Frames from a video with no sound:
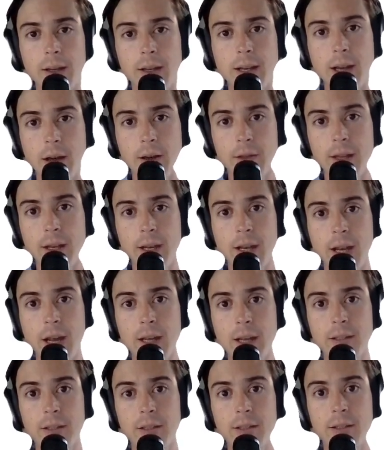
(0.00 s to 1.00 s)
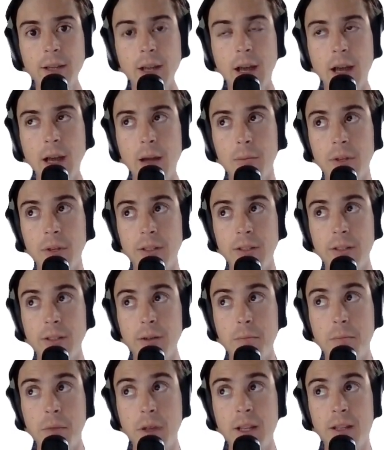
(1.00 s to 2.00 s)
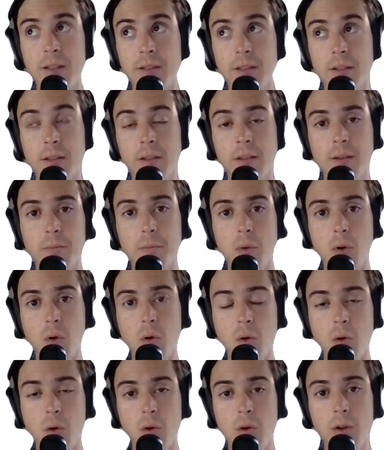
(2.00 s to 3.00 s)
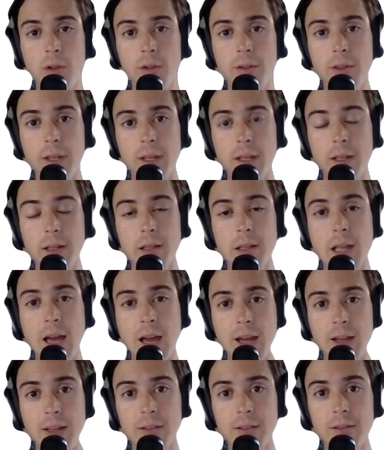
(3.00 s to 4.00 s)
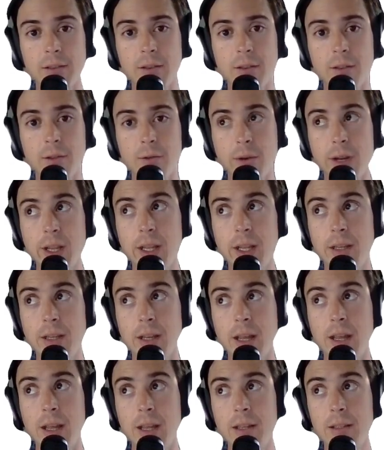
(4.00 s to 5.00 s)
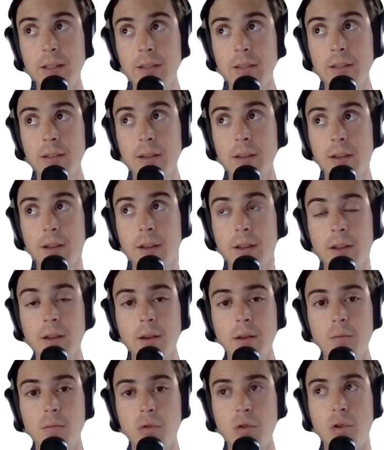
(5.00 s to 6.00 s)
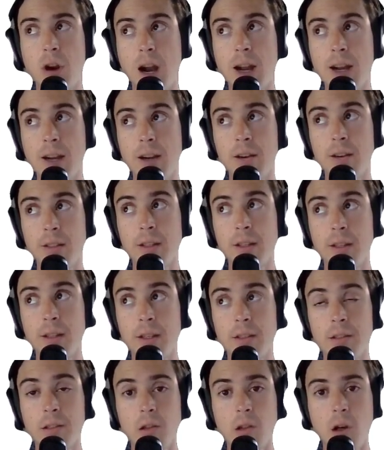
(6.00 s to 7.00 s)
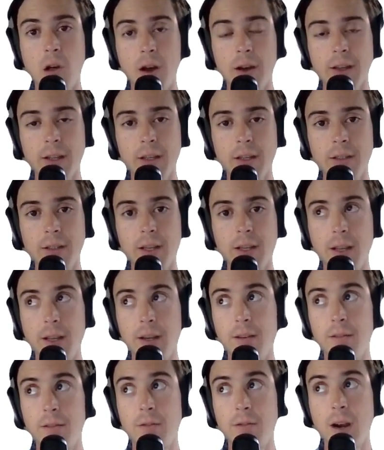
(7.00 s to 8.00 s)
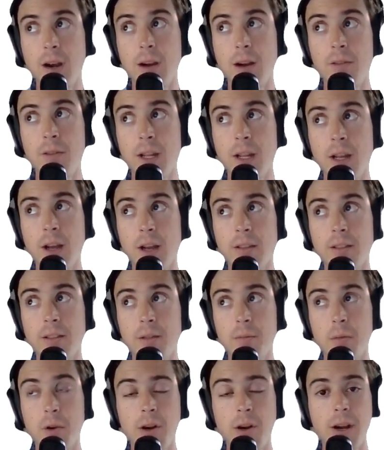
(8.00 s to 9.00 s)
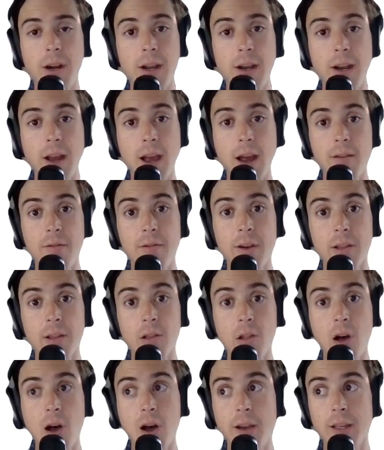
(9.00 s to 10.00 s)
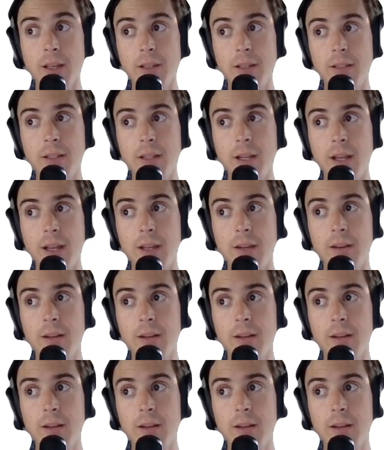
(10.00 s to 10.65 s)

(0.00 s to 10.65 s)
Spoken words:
now the next step is to basically pull the last 3 dates prior to this login date for every customer and every login date.